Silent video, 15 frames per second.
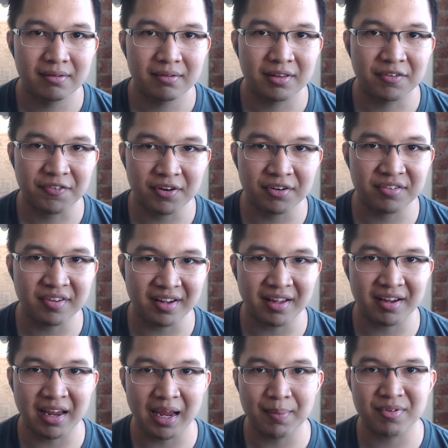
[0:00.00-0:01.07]
The first thing
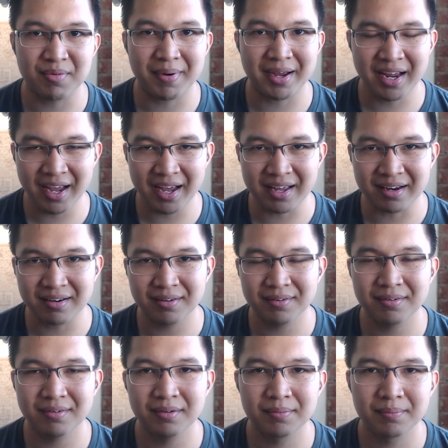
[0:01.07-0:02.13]
that came to my head
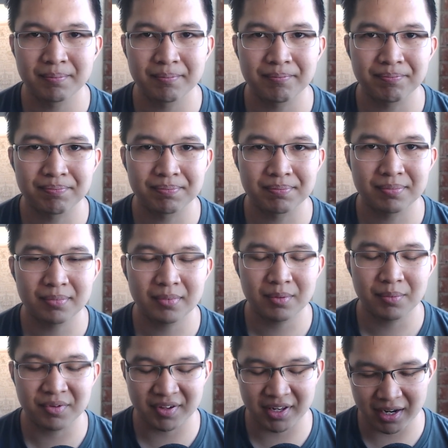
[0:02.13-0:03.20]

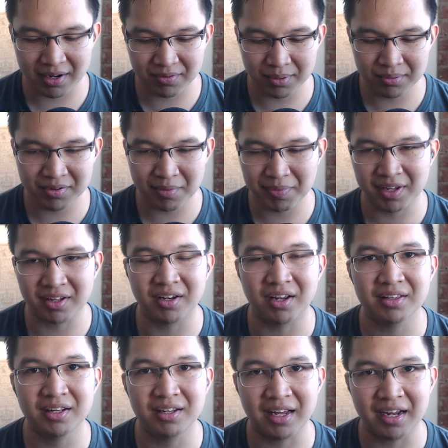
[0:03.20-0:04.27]
was I wrote something
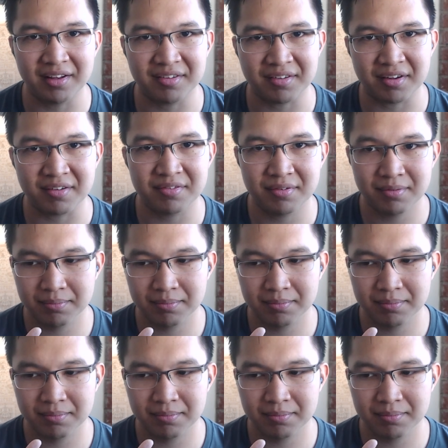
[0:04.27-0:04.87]
along the lines of